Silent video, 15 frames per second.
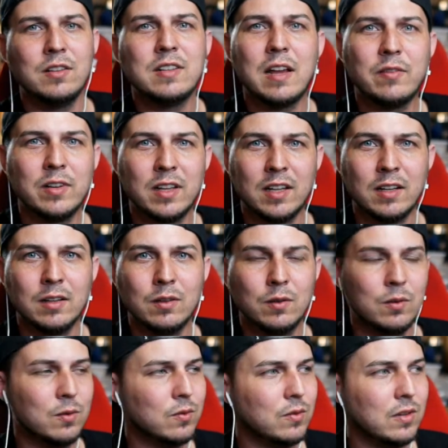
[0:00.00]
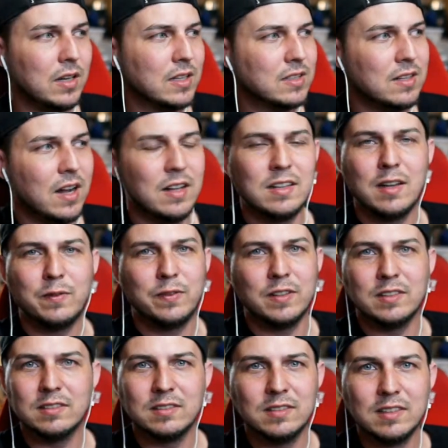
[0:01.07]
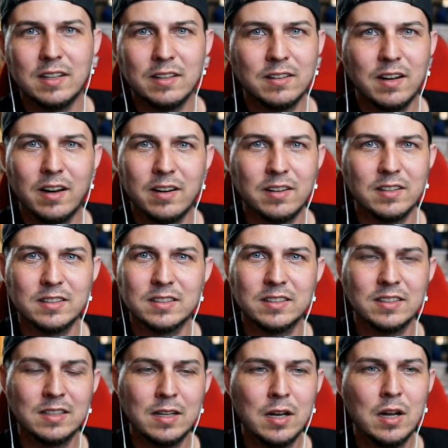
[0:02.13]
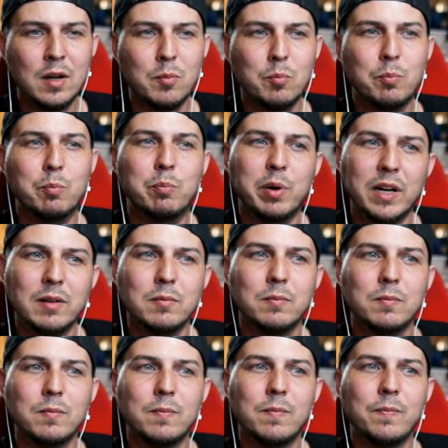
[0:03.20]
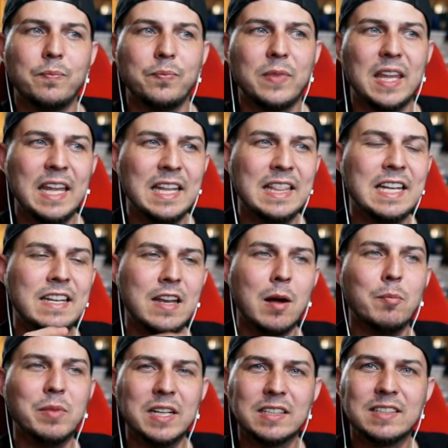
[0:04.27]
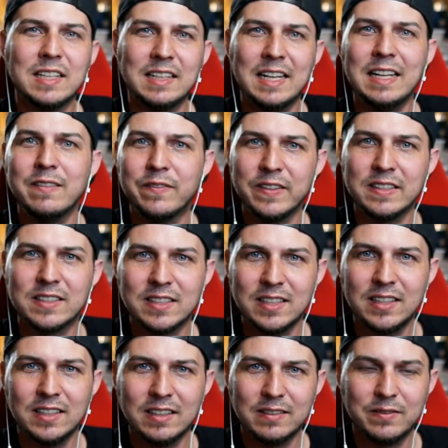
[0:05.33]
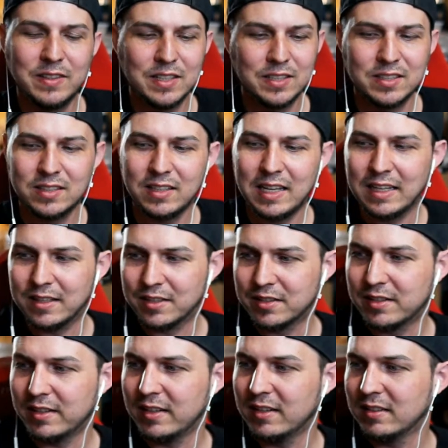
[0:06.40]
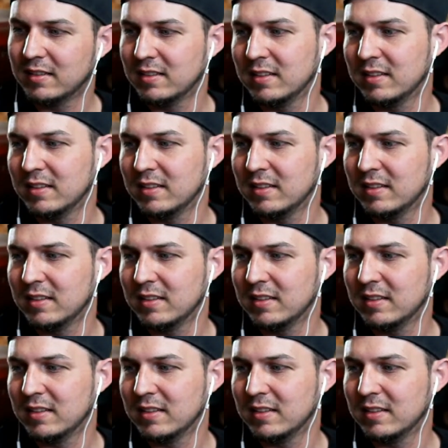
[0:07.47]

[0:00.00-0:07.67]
everything. It's not different in other areas, but in the dumbness and infancy of this industry,